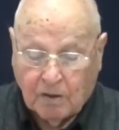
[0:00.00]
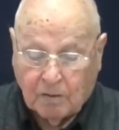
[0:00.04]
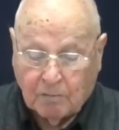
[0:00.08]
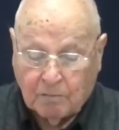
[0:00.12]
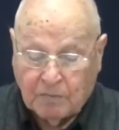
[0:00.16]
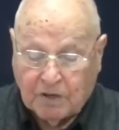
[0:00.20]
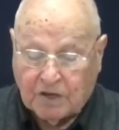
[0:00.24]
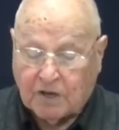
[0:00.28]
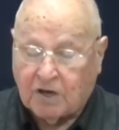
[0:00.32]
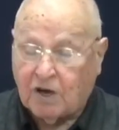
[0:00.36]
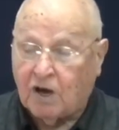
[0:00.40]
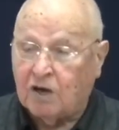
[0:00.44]

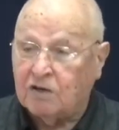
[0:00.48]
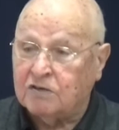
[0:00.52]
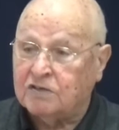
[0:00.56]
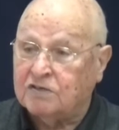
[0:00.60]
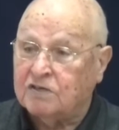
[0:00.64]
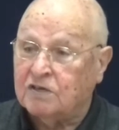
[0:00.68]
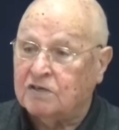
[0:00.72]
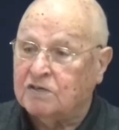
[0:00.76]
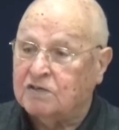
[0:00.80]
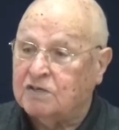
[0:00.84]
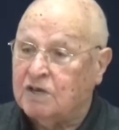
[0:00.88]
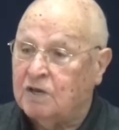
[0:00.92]
Because
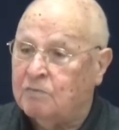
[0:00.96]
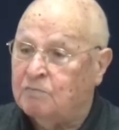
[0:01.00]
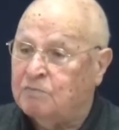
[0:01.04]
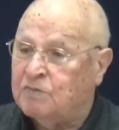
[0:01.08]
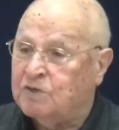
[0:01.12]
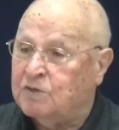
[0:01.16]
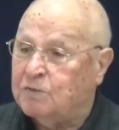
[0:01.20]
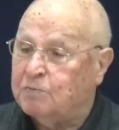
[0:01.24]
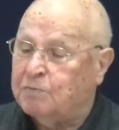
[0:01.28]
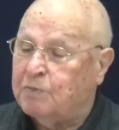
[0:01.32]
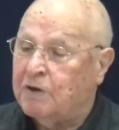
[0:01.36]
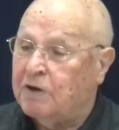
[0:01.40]
the same
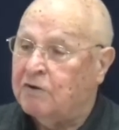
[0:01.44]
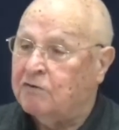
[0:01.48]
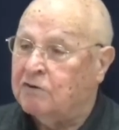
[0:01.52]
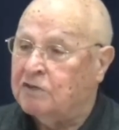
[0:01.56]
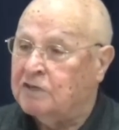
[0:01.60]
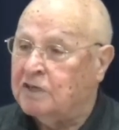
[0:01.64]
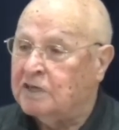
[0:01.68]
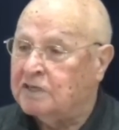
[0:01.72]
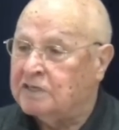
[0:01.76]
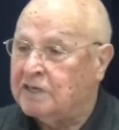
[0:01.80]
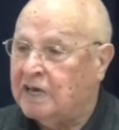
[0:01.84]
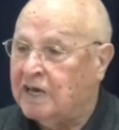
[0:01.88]
Spirit
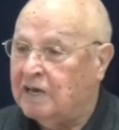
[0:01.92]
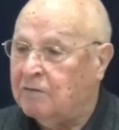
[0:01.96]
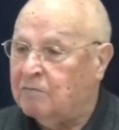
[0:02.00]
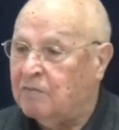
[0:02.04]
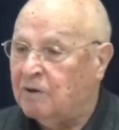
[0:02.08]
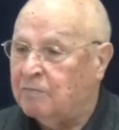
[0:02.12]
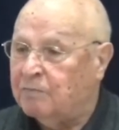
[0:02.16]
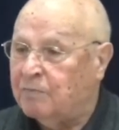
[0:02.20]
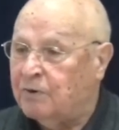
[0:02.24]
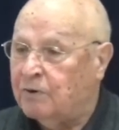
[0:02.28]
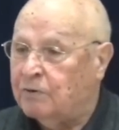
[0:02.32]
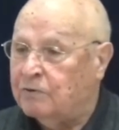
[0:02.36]
that came
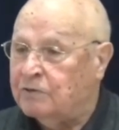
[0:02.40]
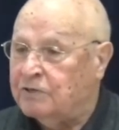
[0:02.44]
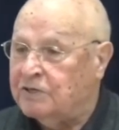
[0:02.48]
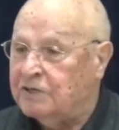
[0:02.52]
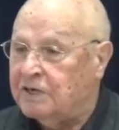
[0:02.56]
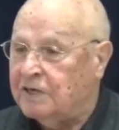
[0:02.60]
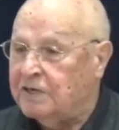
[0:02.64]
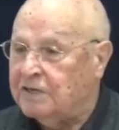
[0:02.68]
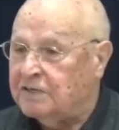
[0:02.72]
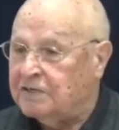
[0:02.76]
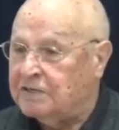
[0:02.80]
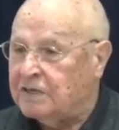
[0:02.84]
upon
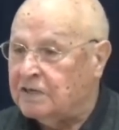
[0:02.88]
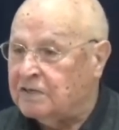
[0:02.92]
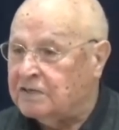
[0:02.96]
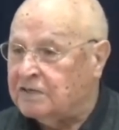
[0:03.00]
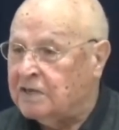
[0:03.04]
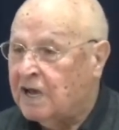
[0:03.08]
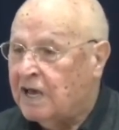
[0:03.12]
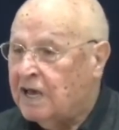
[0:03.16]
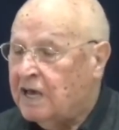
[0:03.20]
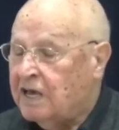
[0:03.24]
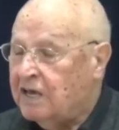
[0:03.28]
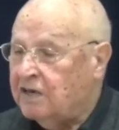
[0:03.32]
Jesus
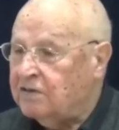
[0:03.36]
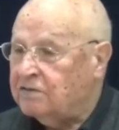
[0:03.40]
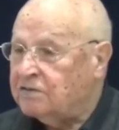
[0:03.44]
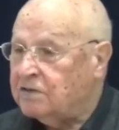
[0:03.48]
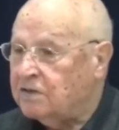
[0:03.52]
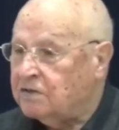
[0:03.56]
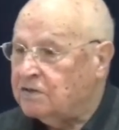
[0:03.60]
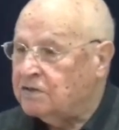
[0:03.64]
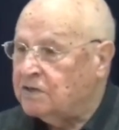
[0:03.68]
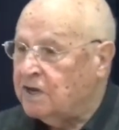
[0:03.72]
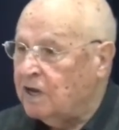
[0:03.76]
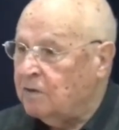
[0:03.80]
is the
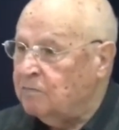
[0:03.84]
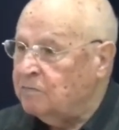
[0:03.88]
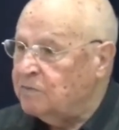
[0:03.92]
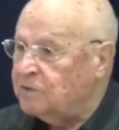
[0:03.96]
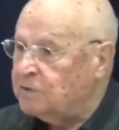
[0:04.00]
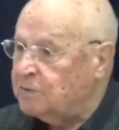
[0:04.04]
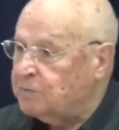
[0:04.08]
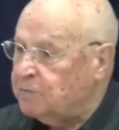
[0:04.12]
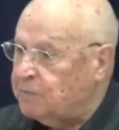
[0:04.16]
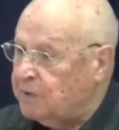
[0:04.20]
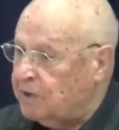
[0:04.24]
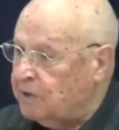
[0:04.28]
same
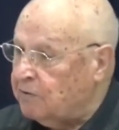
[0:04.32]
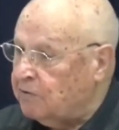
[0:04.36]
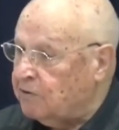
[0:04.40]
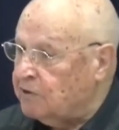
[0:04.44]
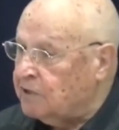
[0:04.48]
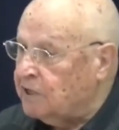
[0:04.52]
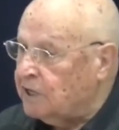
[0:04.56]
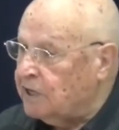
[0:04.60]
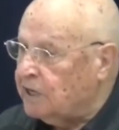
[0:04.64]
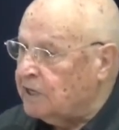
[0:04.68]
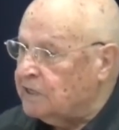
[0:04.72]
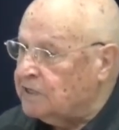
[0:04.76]
Spirit
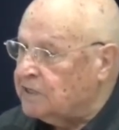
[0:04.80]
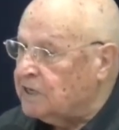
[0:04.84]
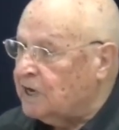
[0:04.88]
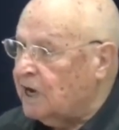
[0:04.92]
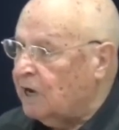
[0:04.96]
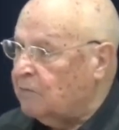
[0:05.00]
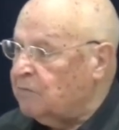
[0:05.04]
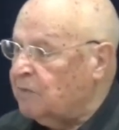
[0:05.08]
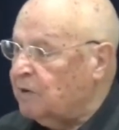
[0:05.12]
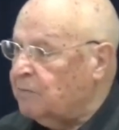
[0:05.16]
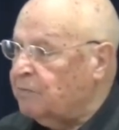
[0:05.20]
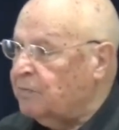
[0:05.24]
that has
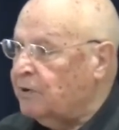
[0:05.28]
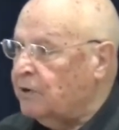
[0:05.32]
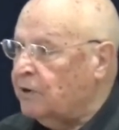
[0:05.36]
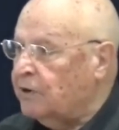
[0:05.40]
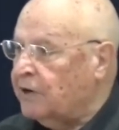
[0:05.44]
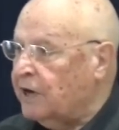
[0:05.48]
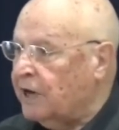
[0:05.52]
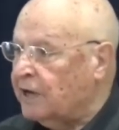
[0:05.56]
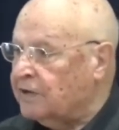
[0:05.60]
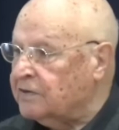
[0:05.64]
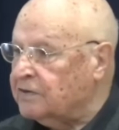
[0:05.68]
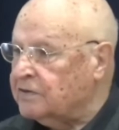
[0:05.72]
come upon
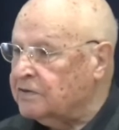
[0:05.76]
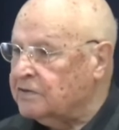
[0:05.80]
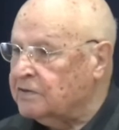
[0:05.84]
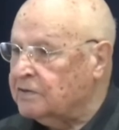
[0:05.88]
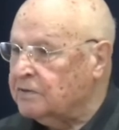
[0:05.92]
us.